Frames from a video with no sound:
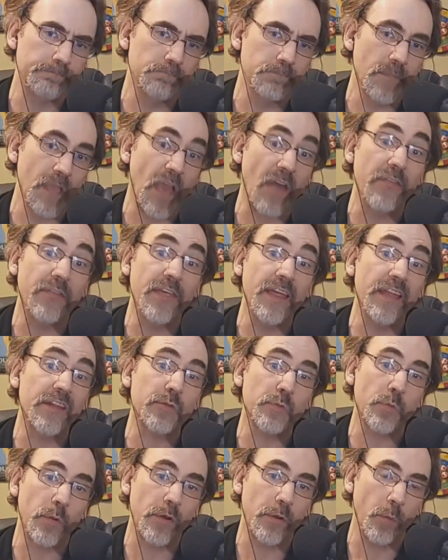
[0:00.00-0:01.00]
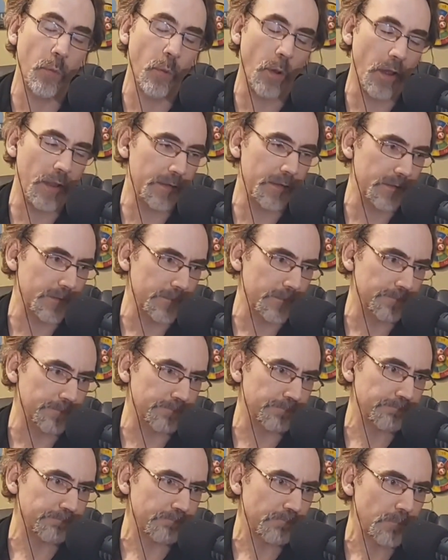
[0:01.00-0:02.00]
And that's what he was.
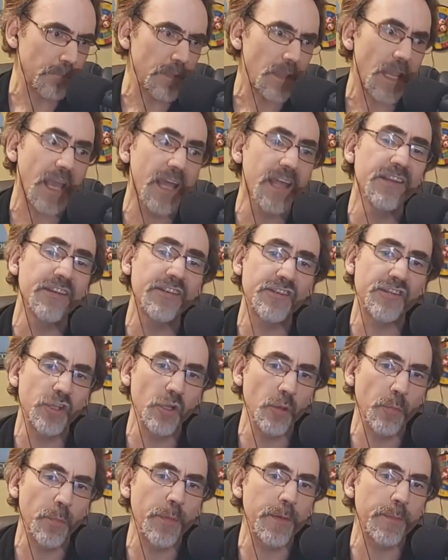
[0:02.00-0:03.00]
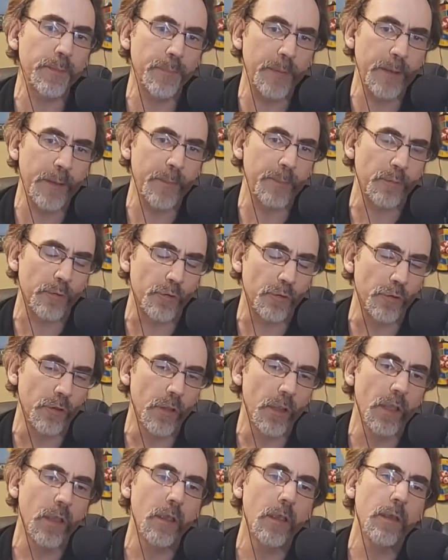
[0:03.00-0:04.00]
And stupid people
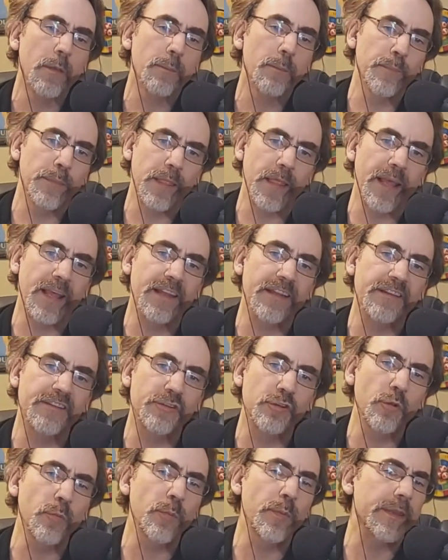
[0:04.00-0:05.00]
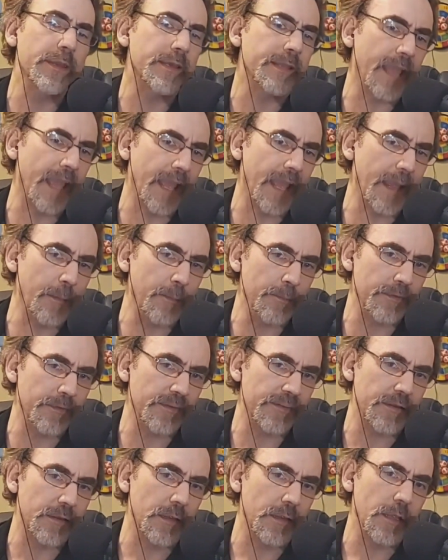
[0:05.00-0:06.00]
play stupid
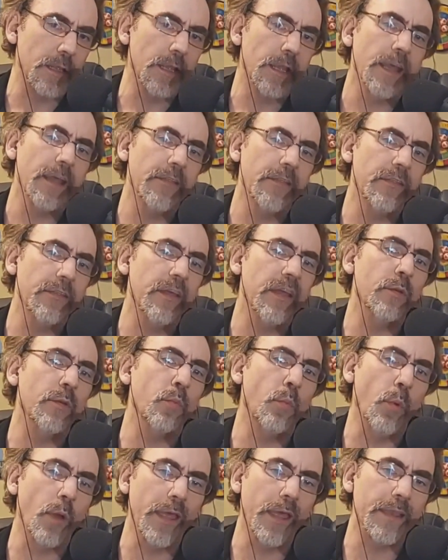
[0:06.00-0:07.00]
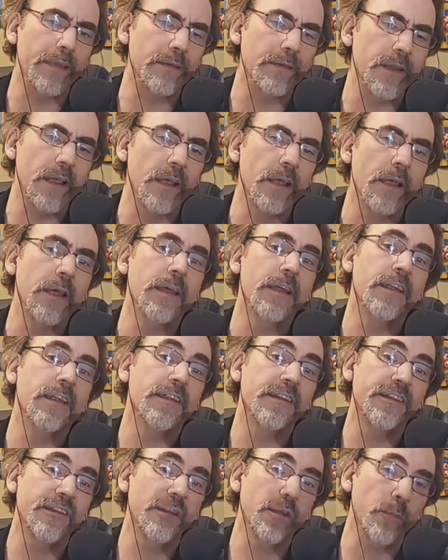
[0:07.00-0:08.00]
games and they win
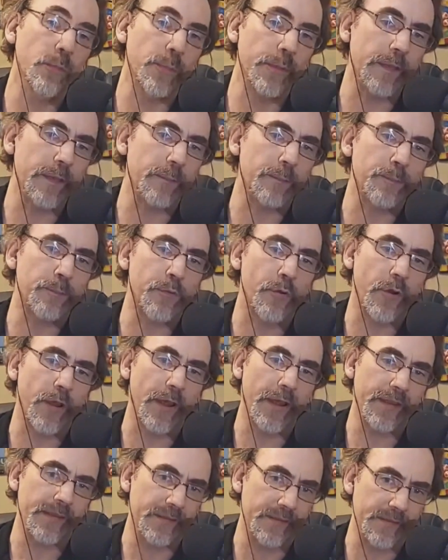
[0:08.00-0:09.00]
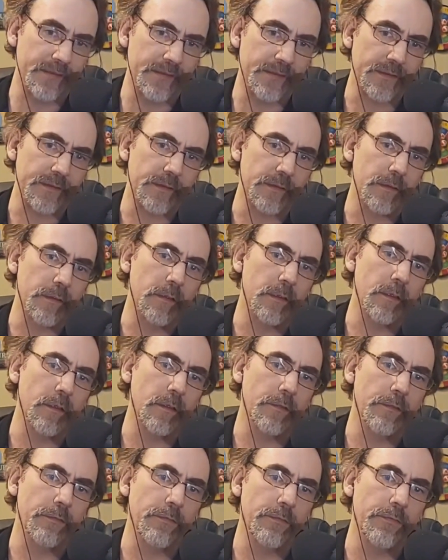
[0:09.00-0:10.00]
stupid prizes.
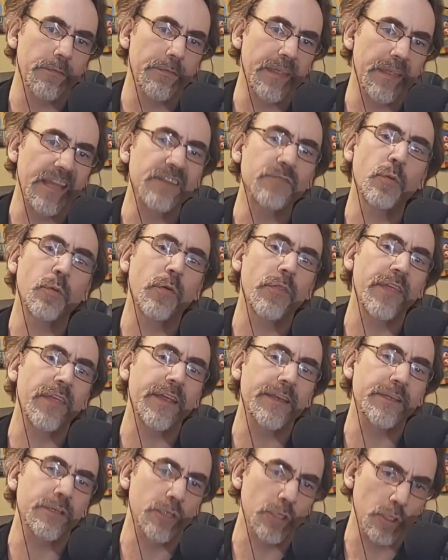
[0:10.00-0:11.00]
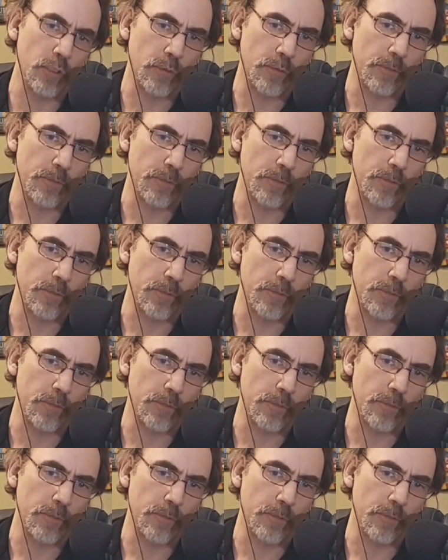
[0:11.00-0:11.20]
That's what they do.